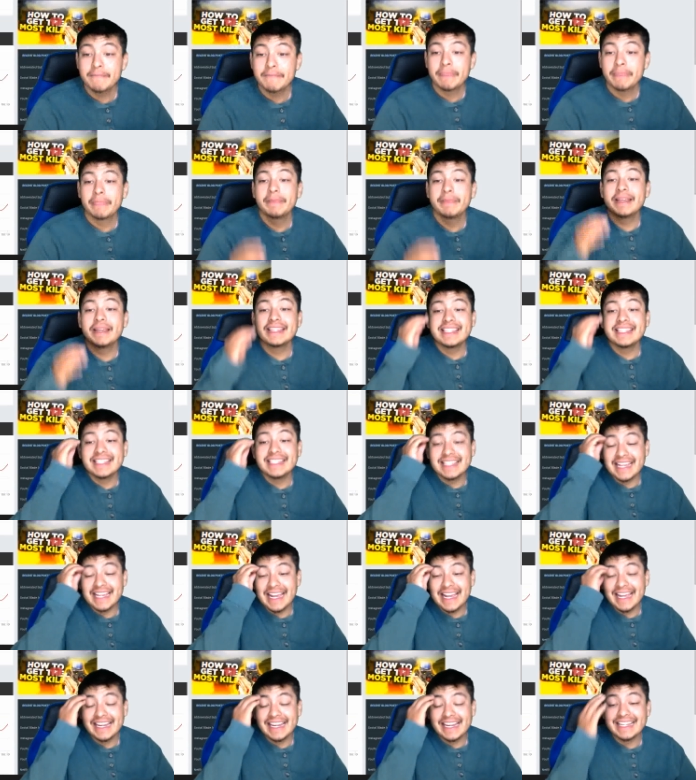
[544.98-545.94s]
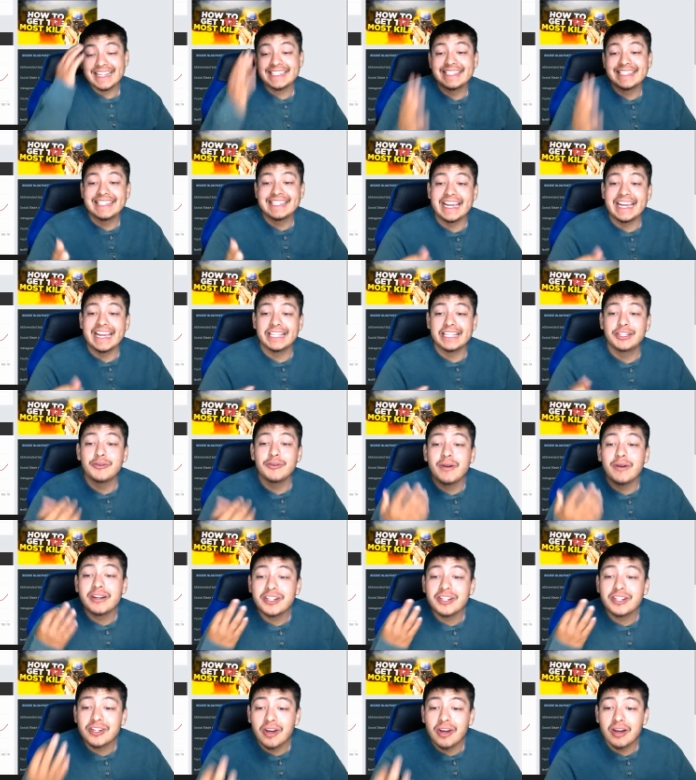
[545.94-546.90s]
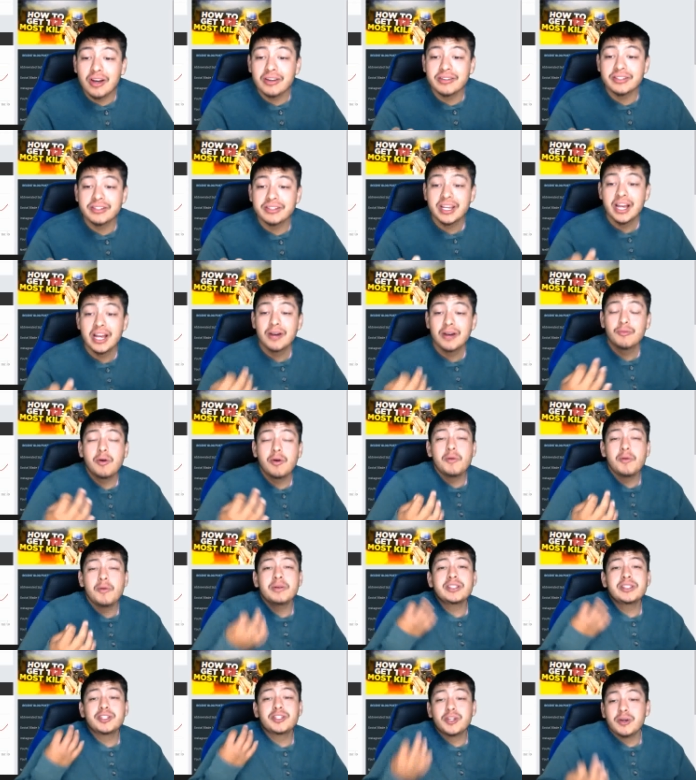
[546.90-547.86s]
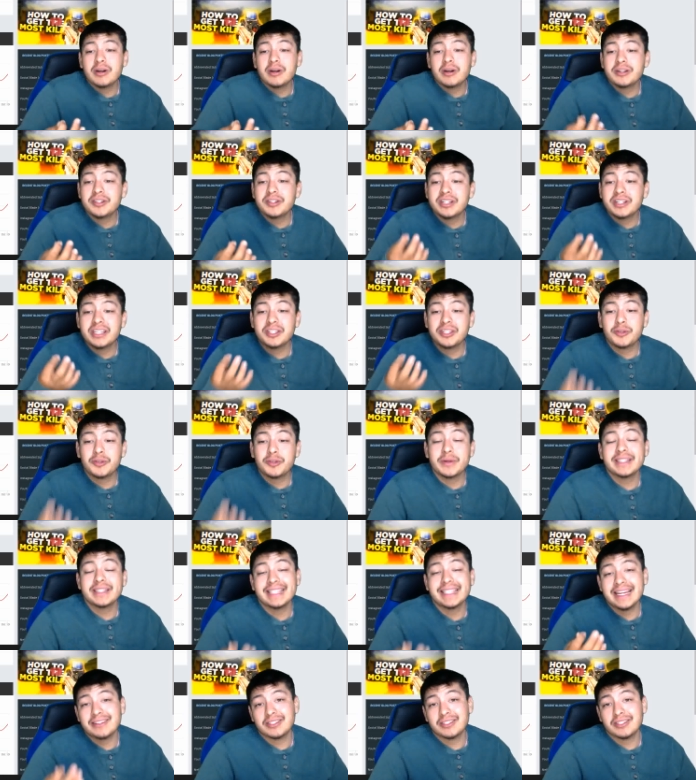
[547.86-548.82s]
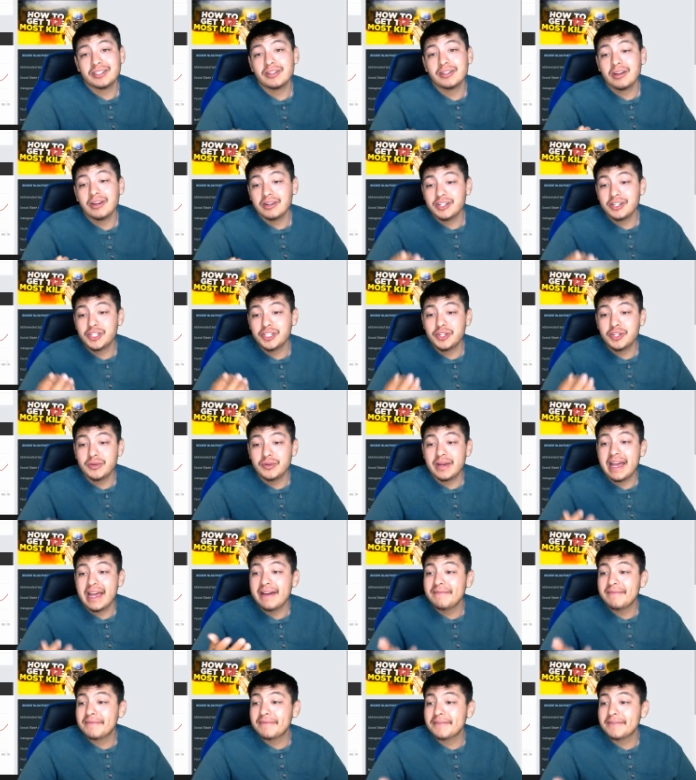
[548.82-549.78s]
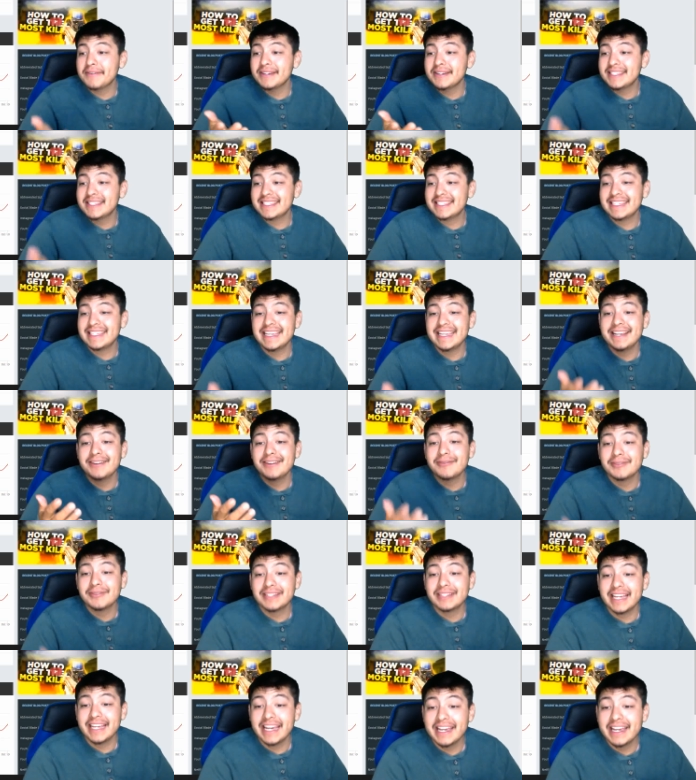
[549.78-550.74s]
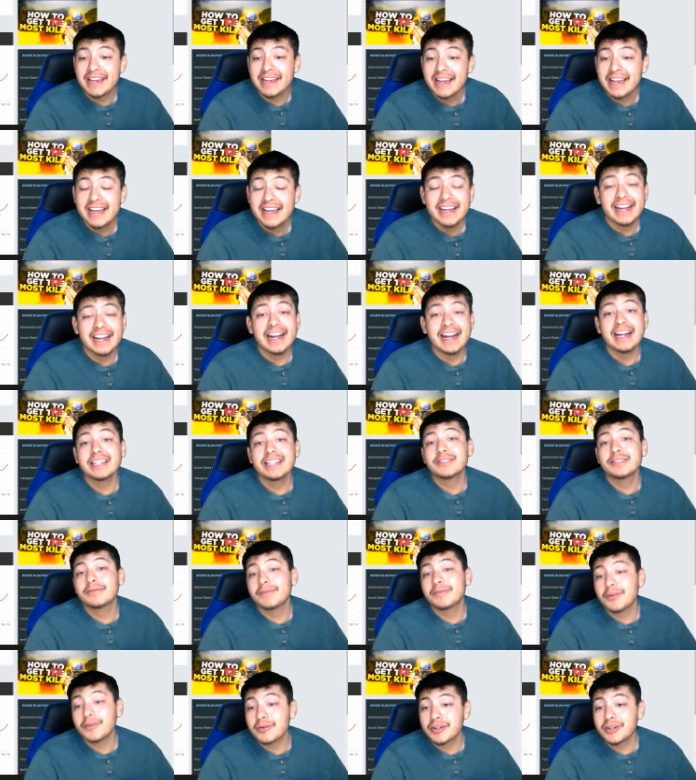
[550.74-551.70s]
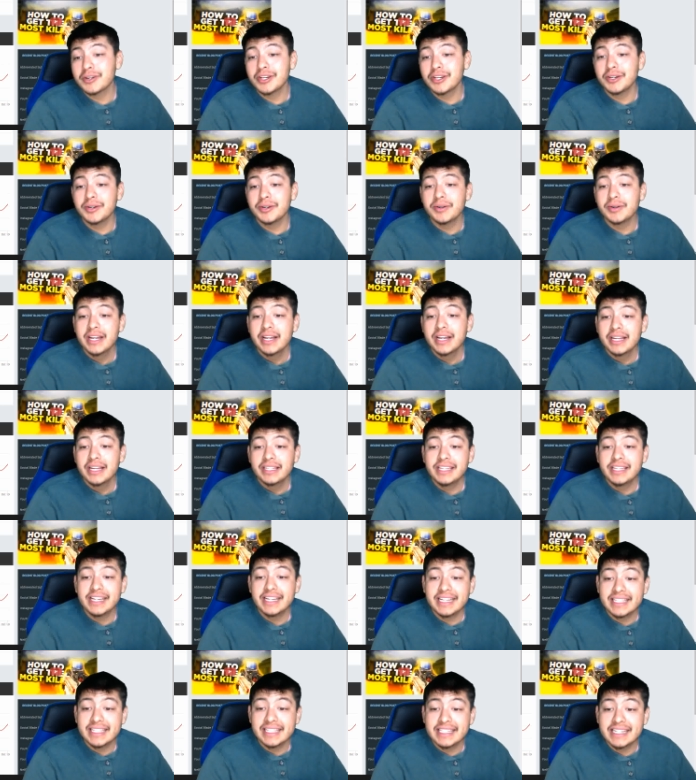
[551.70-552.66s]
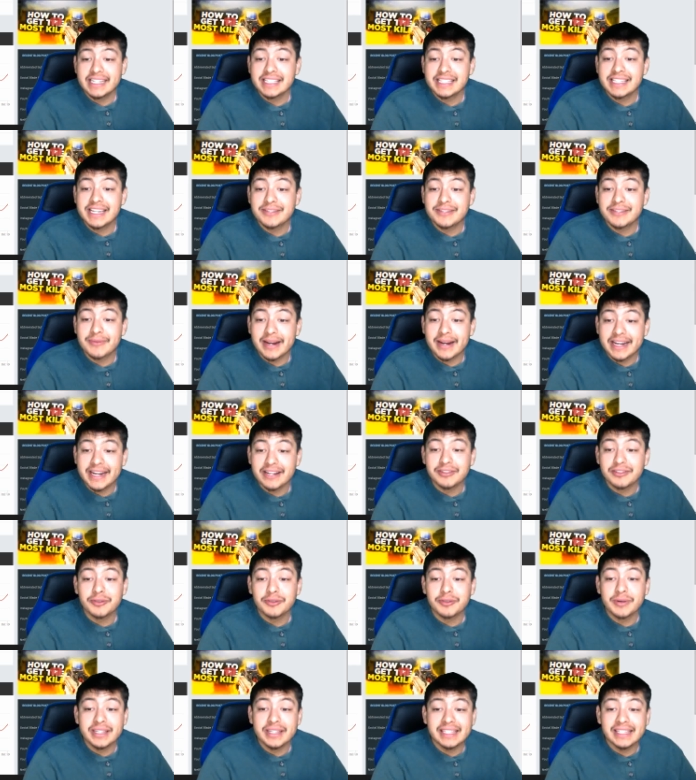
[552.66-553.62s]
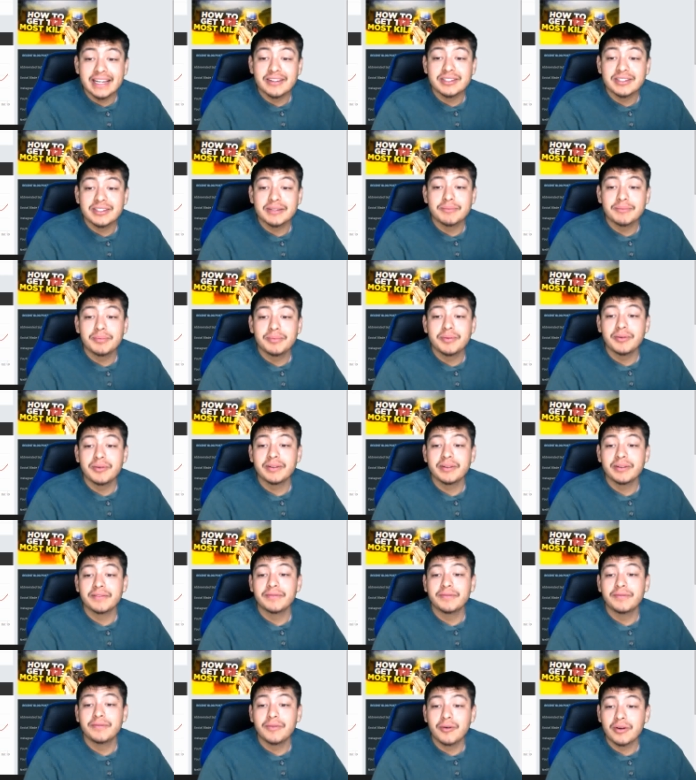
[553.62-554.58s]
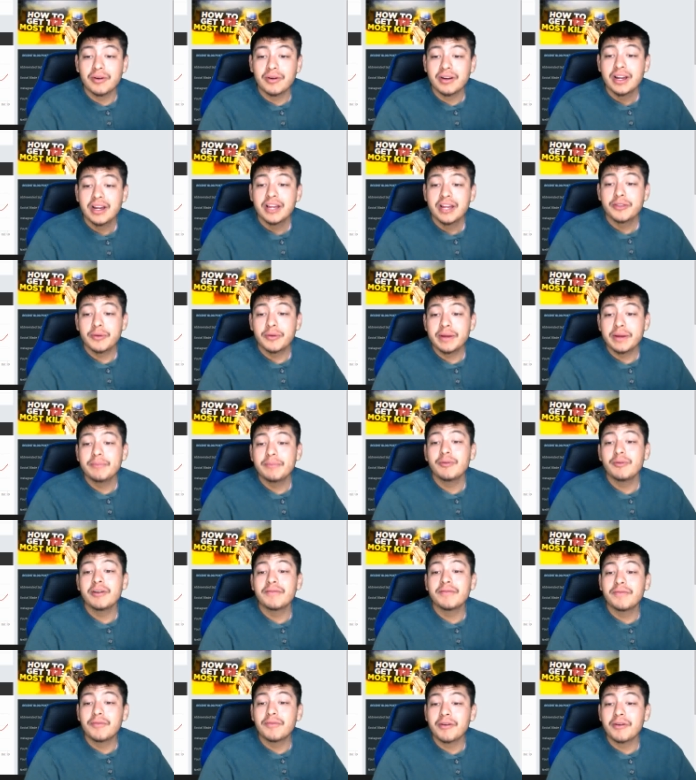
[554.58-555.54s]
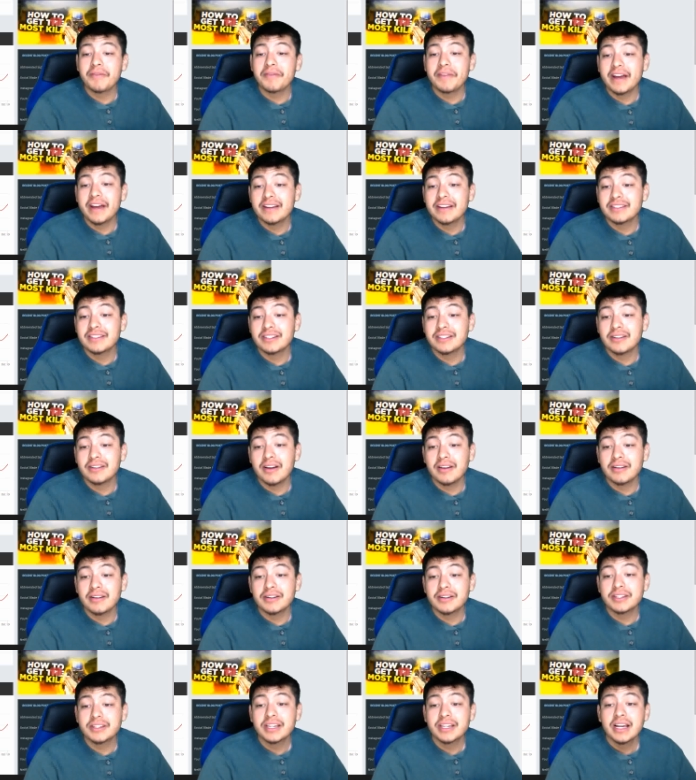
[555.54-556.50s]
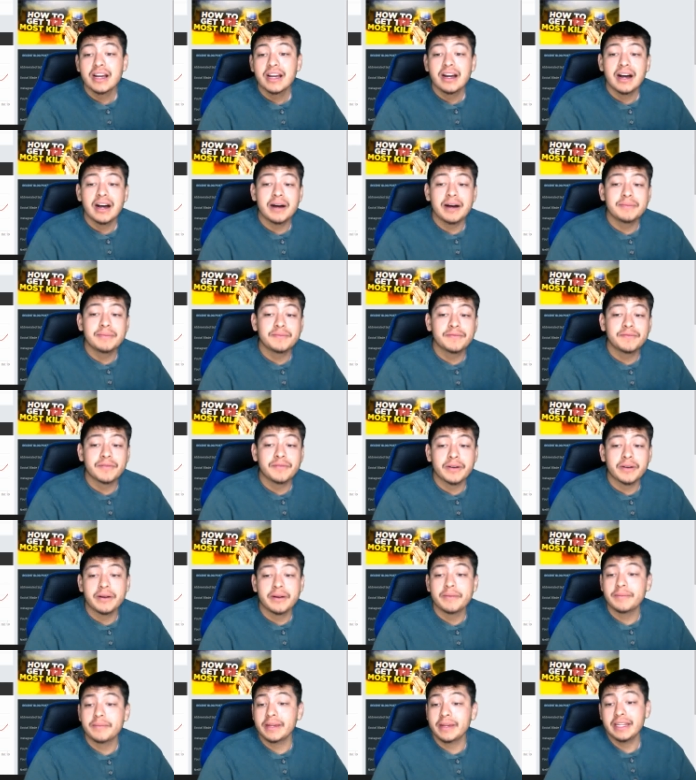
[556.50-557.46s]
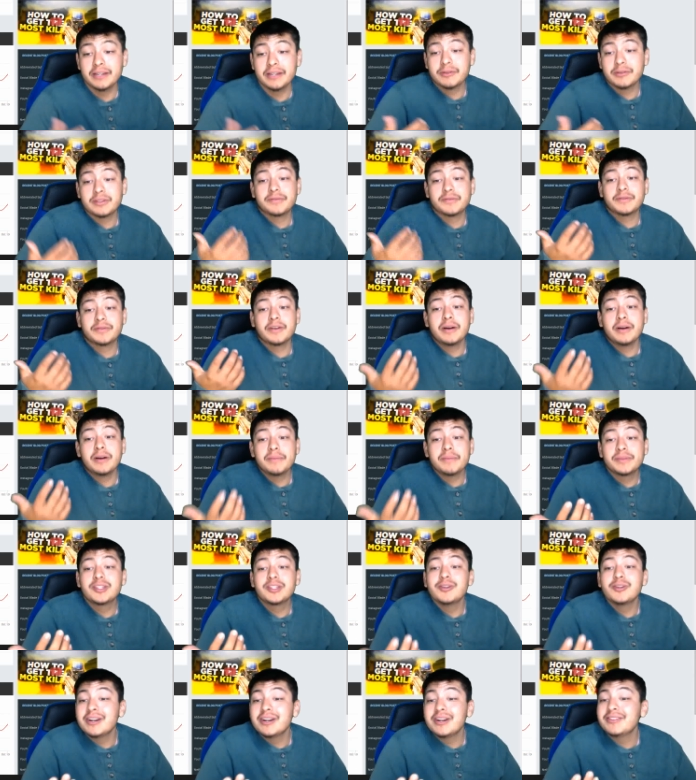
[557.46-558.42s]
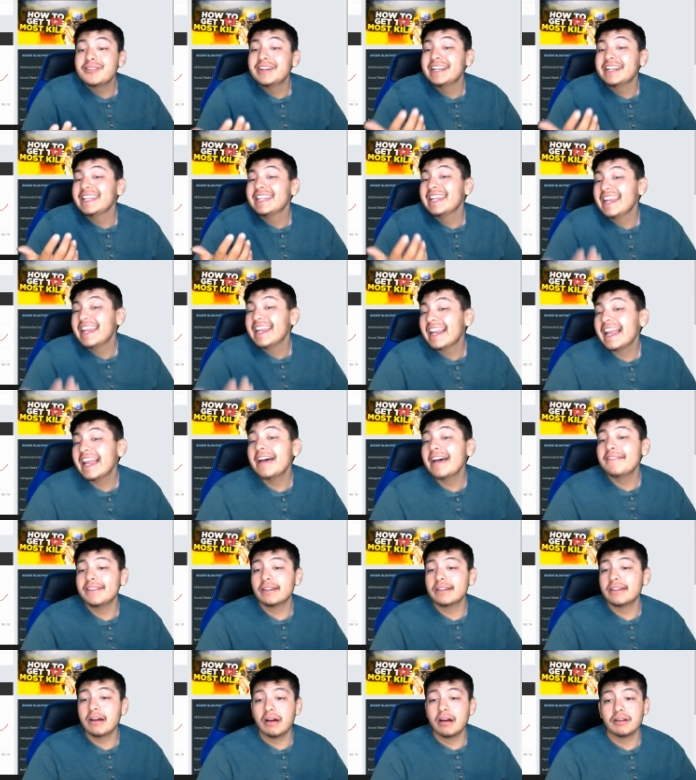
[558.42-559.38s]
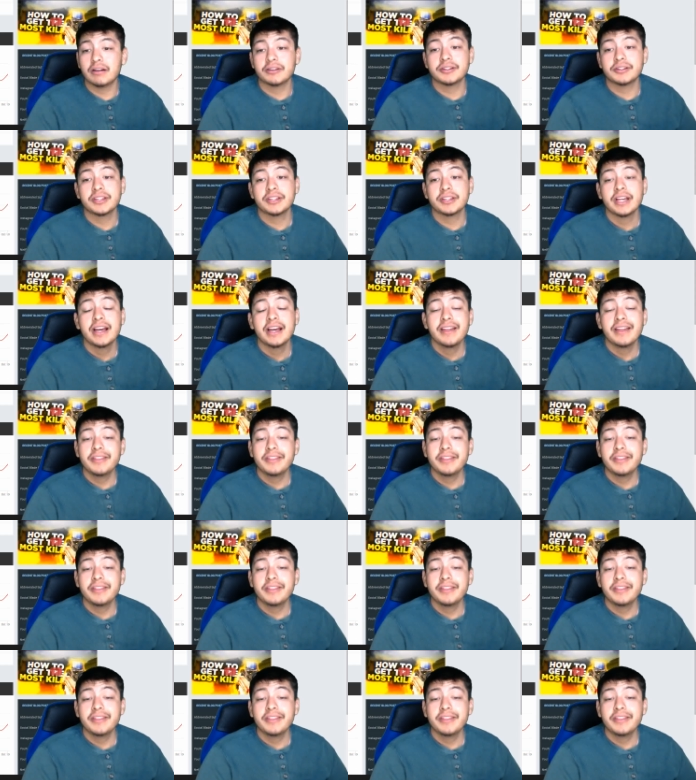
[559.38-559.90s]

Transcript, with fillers: This is insane. two hundred dollars, what would two hundred to three thousand dollars do every single day, guys, for you? You can see it says right here three thousand point four, three point four thousand dollars, up from anywhere from two hundred eleven dollars.